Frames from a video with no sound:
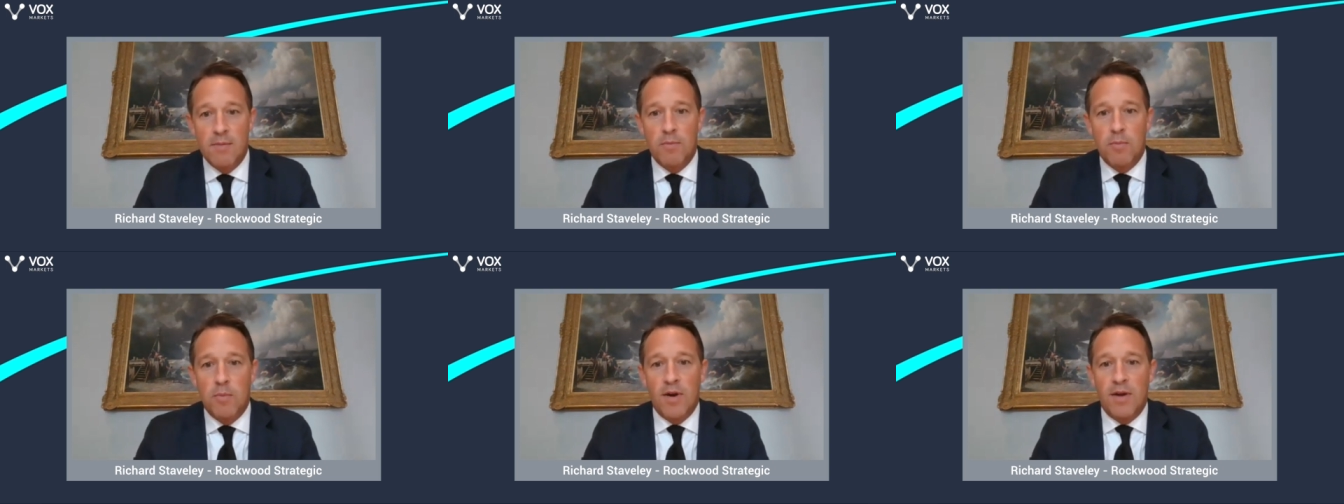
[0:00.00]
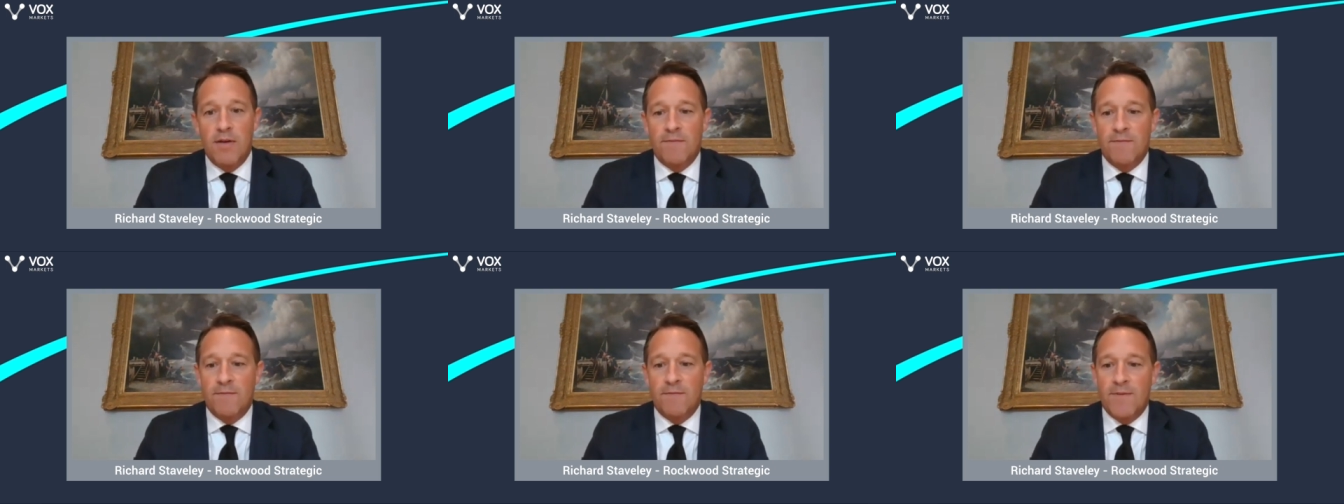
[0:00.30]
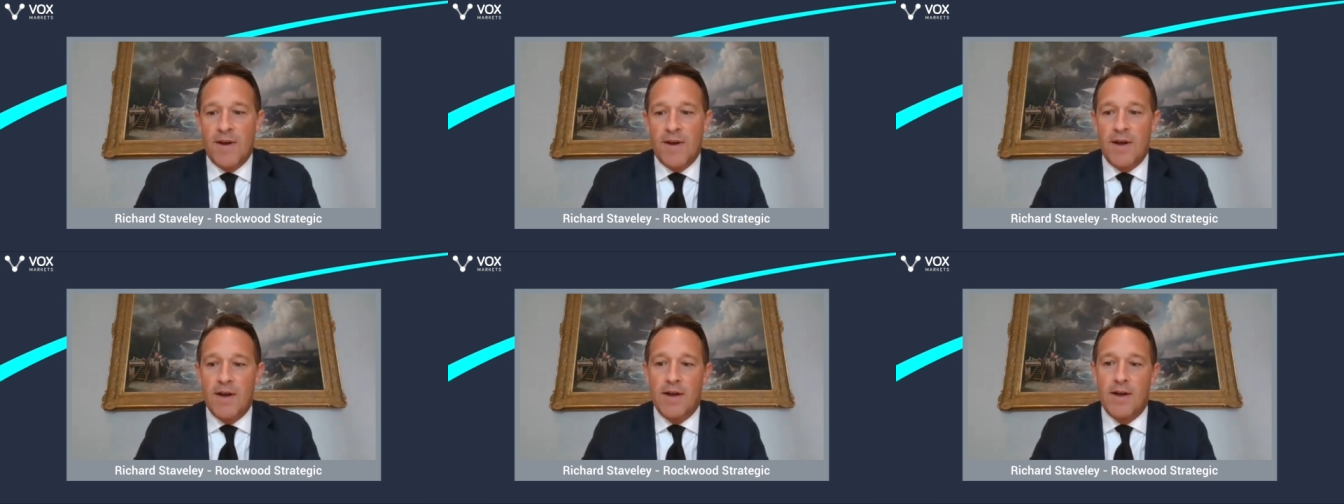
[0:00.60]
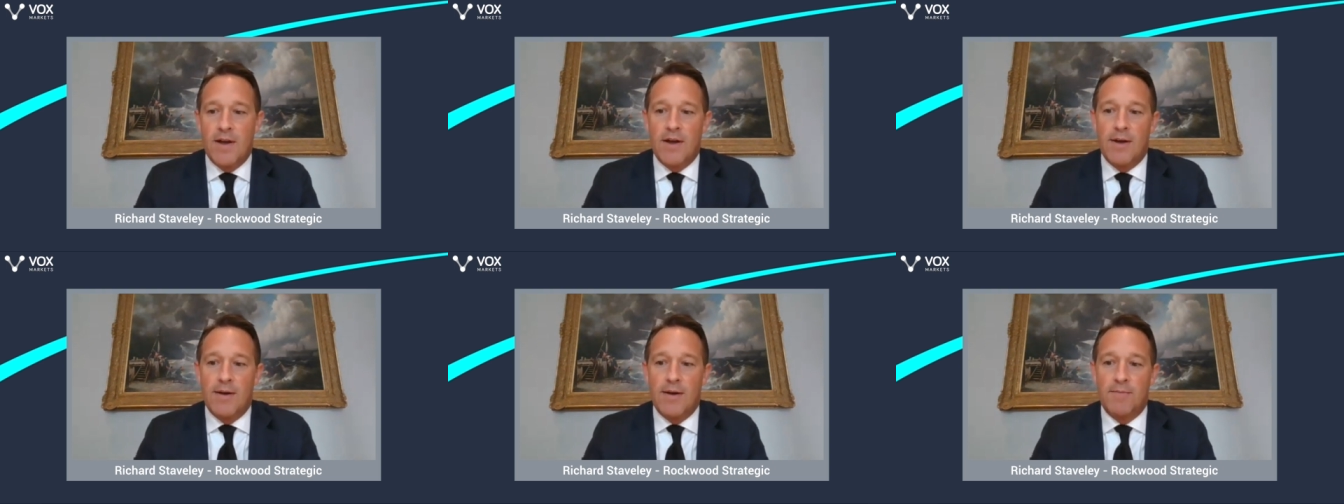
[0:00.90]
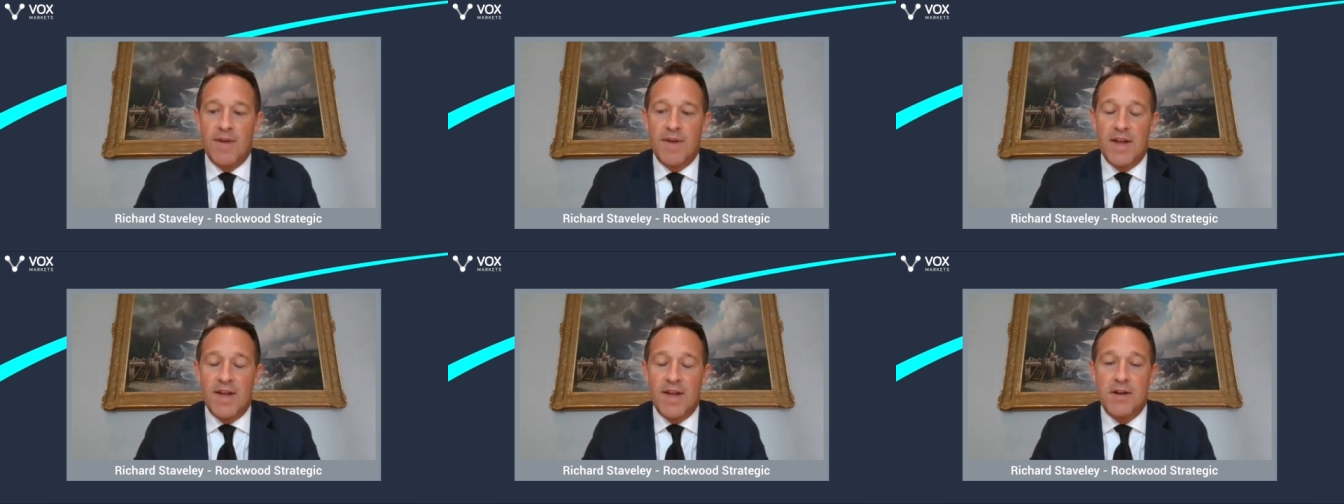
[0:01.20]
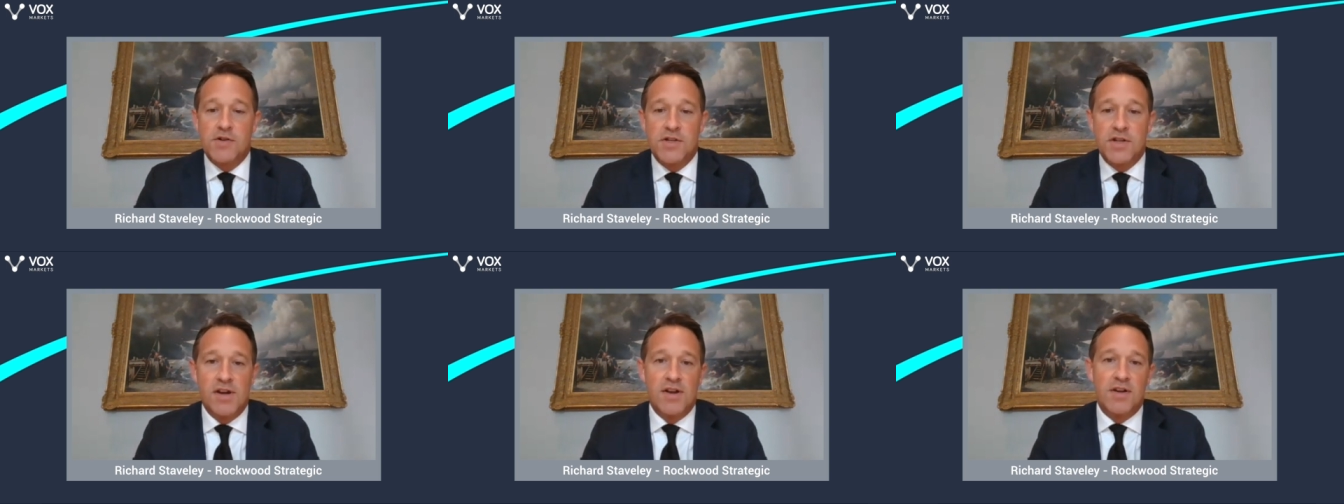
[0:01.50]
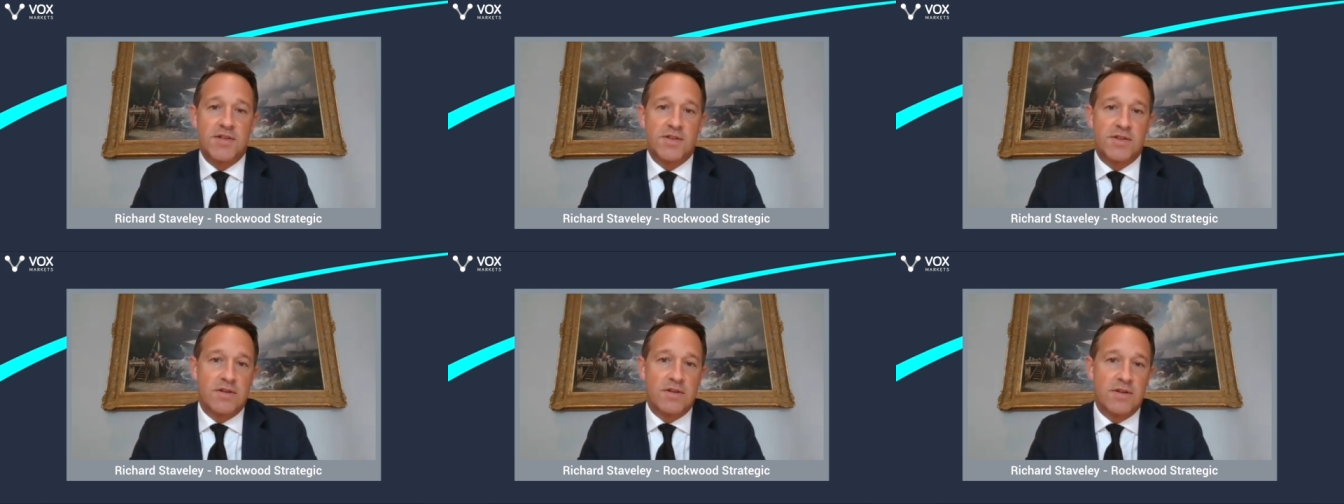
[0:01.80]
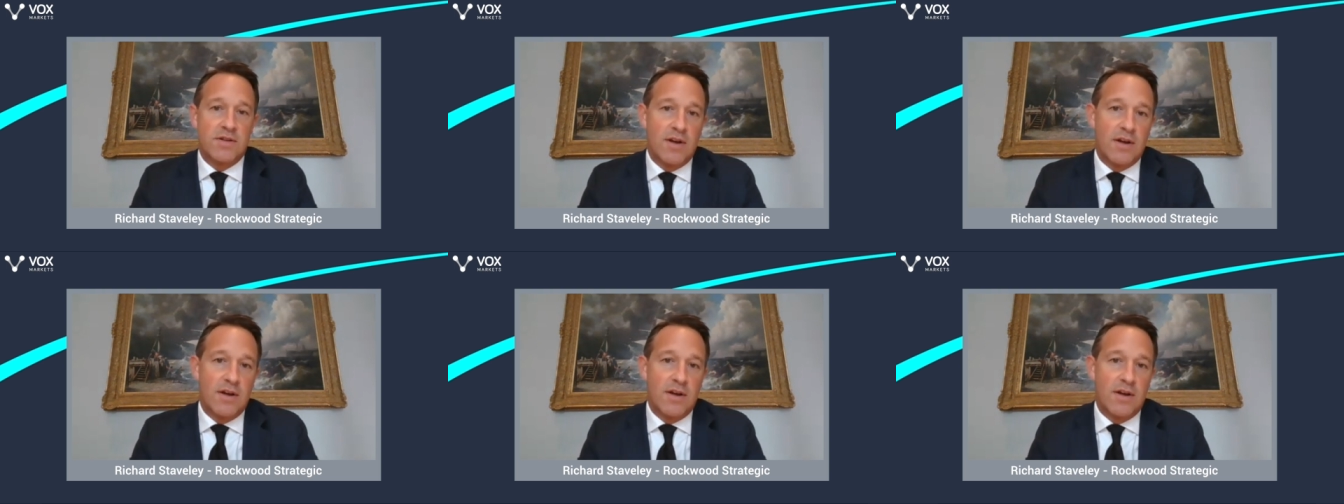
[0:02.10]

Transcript: We've introduced